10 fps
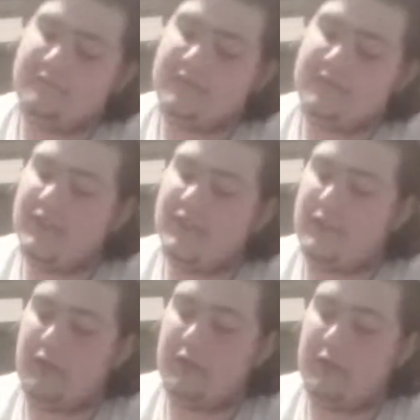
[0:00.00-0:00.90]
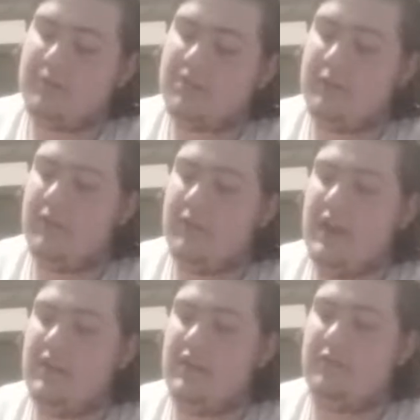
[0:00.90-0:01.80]
So I wish they would have
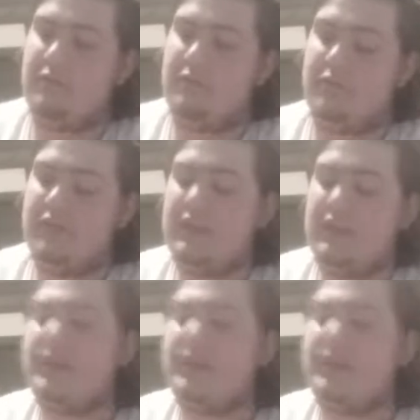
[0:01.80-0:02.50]
added at